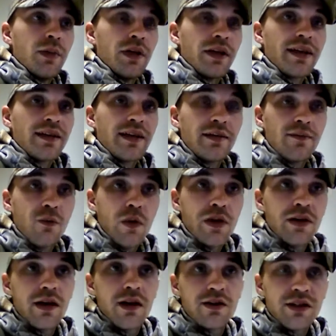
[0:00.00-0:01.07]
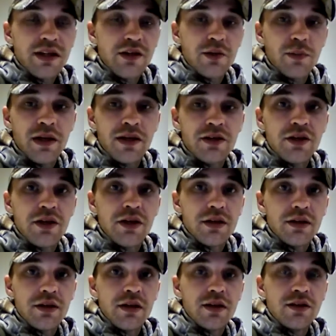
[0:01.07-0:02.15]
But they take $40 out of your paycheck
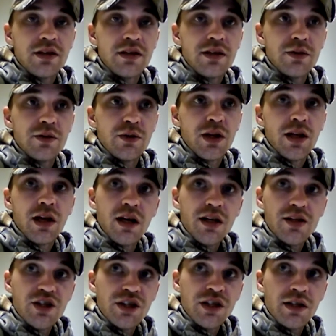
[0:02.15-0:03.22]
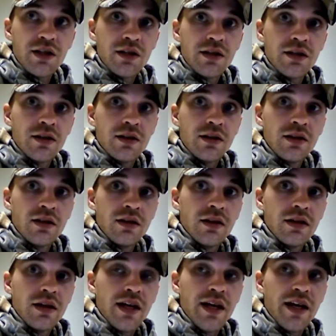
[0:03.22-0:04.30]
until your lodging
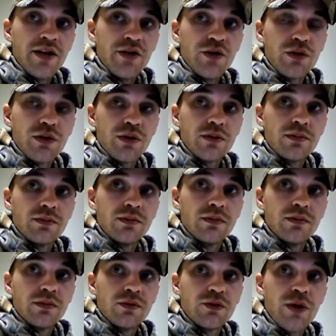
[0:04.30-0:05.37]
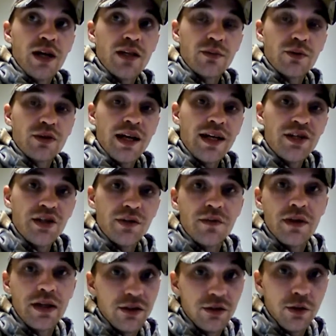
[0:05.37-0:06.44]
and your
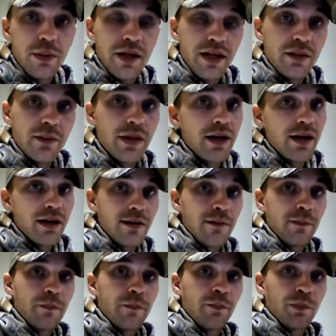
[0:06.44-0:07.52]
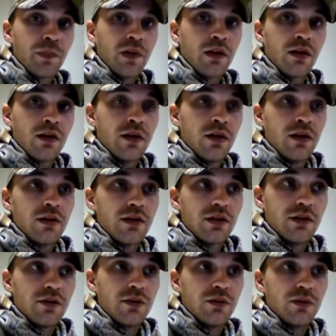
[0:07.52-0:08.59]
transportation fees are paid back.
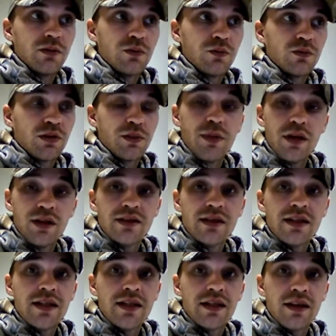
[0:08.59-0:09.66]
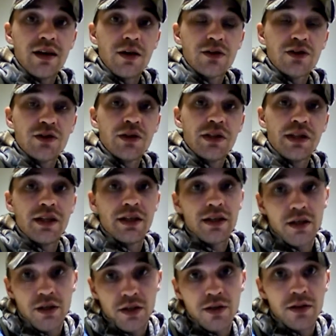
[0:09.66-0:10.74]
So the bus ticket it cost you to get
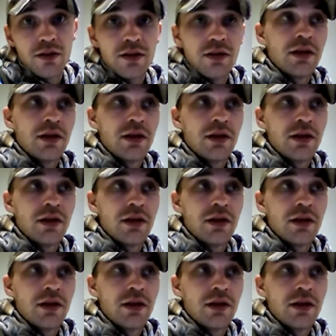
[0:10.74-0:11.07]
here,